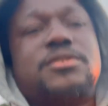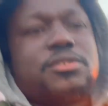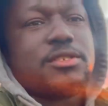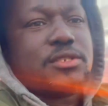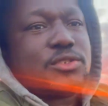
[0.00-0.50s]

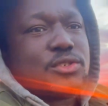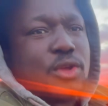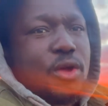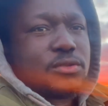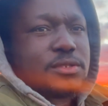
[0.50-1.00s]
since
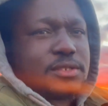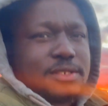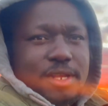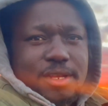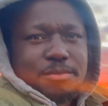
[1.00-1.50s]
y'all
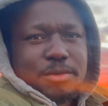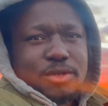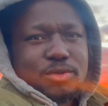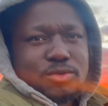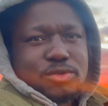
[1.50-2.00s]
seen me,
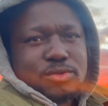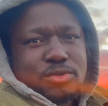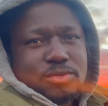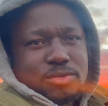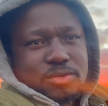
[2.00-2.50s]
you two?